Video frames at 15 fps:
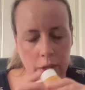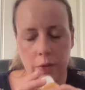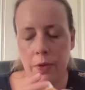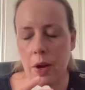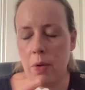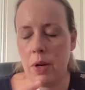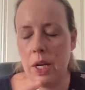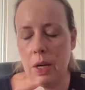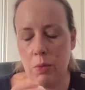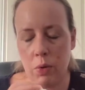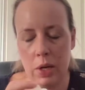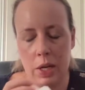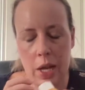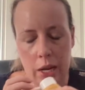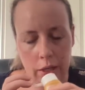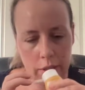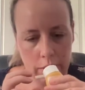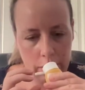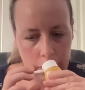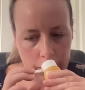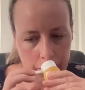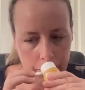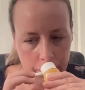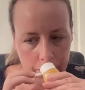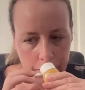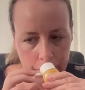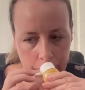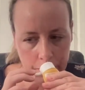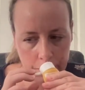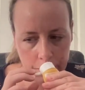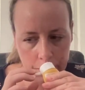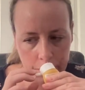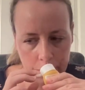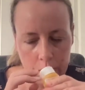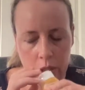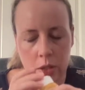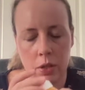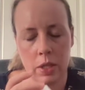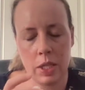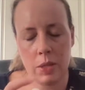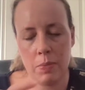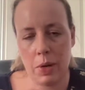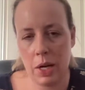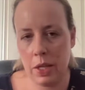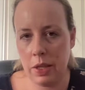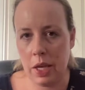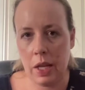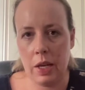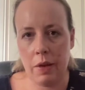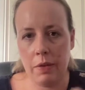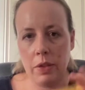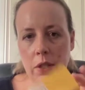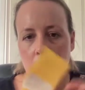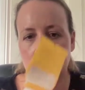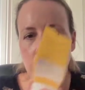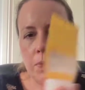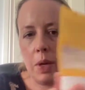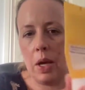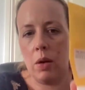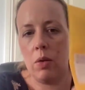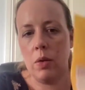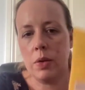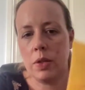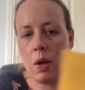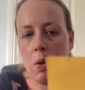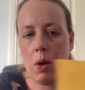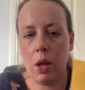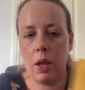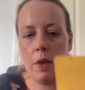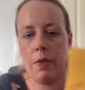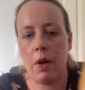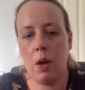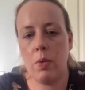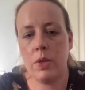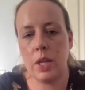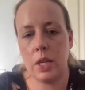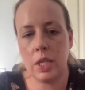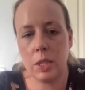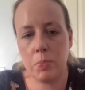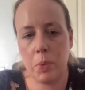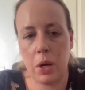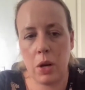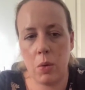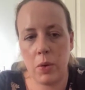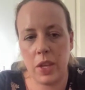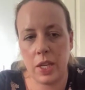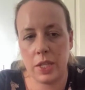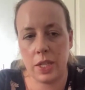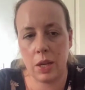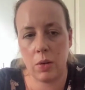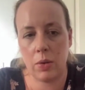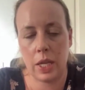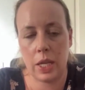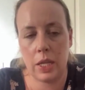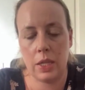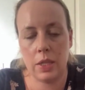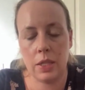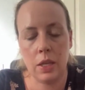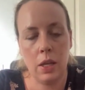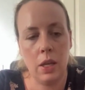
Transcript: Very relaxing. Just smelling that lavender smell. So if I was at a spa where they sell these,